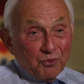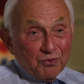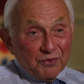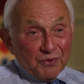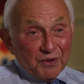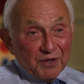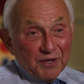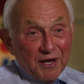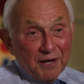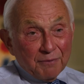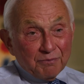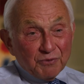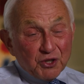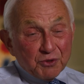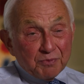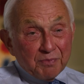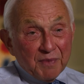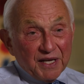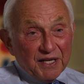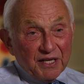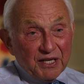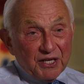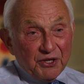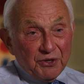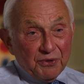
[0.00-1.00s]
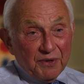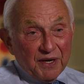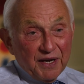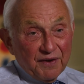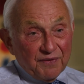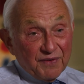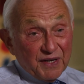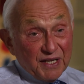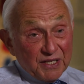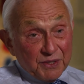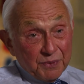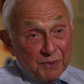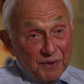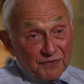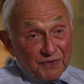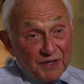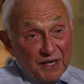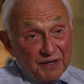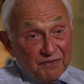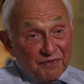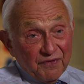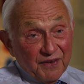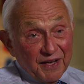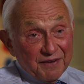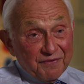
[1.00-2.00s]
well, how much money do you have? And I said, well, I've
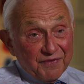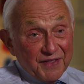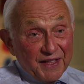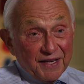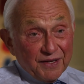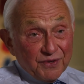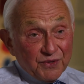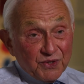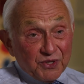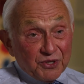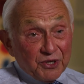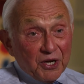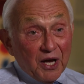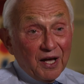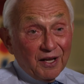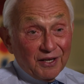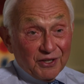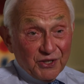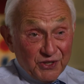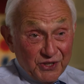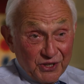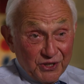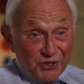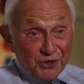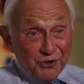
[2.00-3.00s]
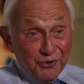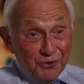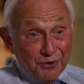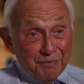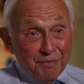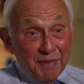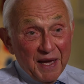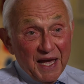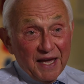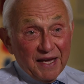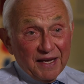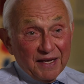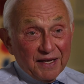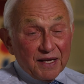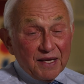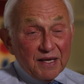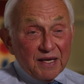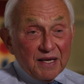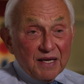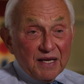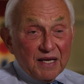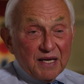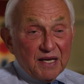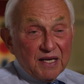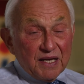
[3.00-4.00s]
got $5,000 in your bank.
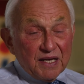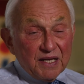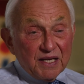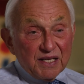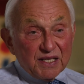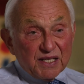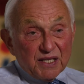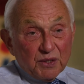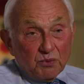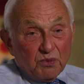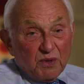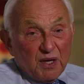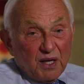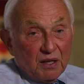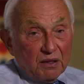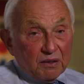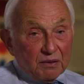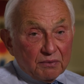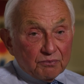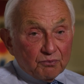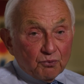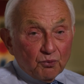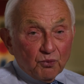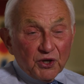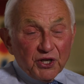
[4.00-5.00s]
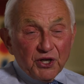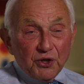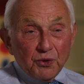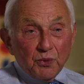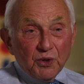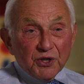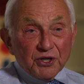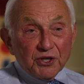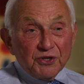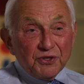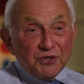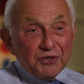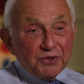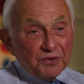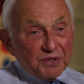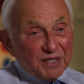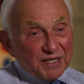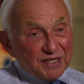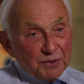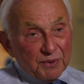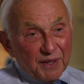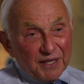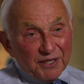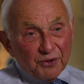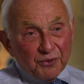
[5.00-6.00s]
And he said, well, what do you want to do? And I
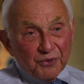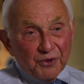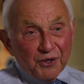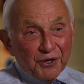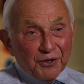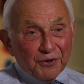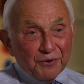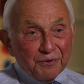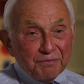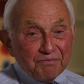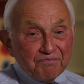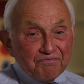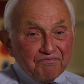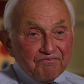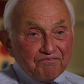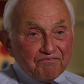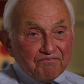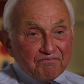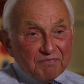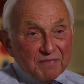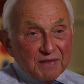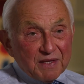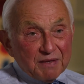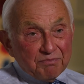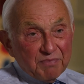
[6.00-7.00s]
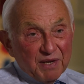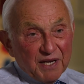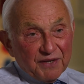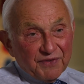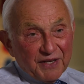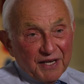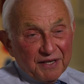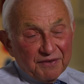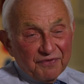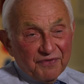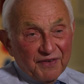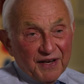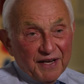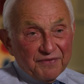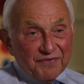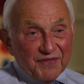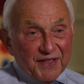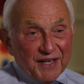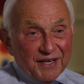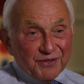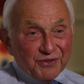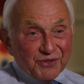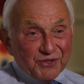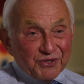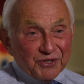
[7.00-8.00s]
said, I don't know, but I've got
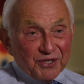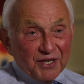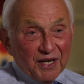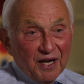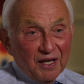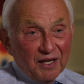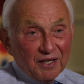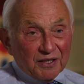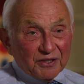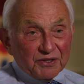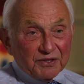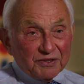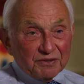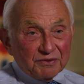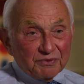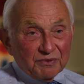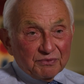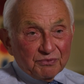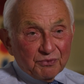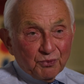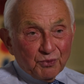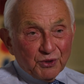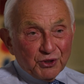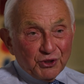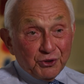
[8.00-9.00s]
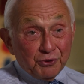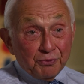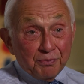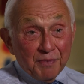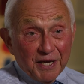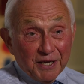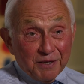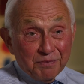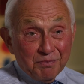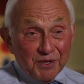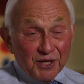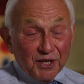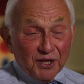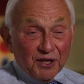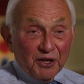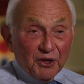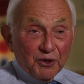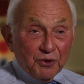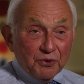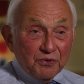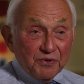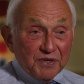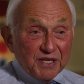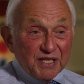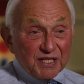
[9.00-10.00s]
$5,000. Would you make me a
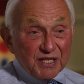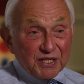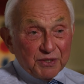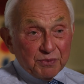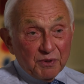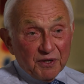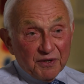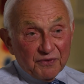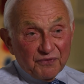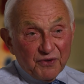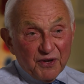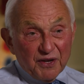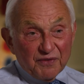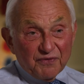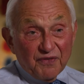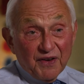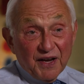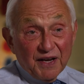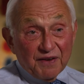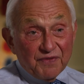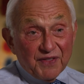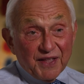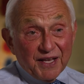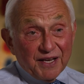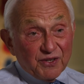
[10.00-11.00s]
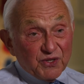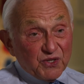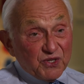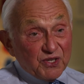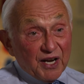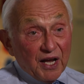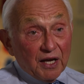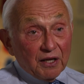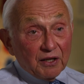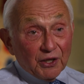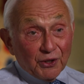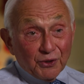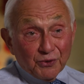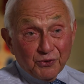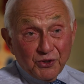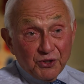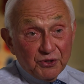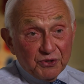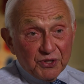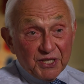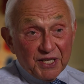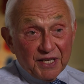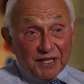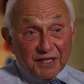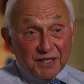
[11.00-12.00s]
loan? And he says, well, if you have 5,000, I'll loan you
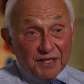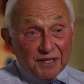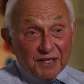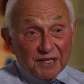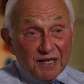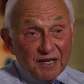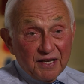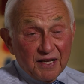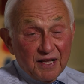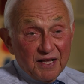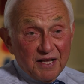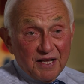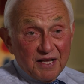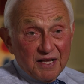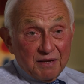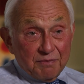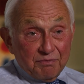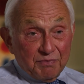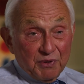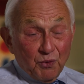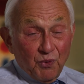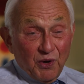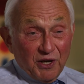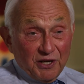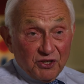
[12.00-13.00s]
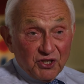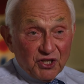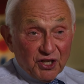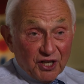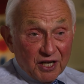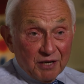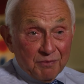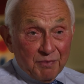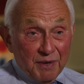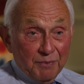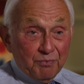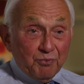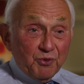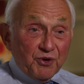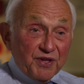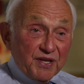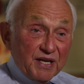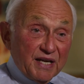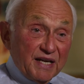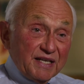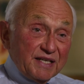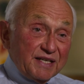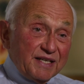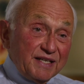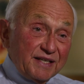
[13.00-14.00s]
10. But why don't you come up with an
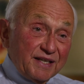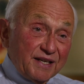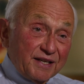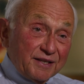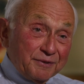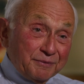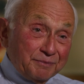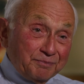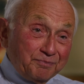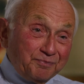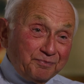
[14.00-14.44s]
idea?